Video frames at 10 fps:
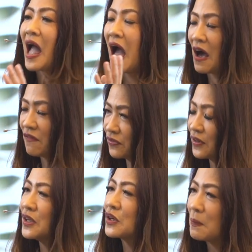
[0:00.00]
after
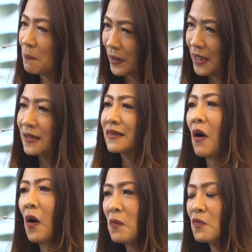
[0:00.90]
you completed the
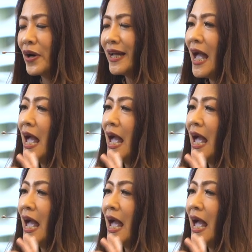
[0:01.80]
homework.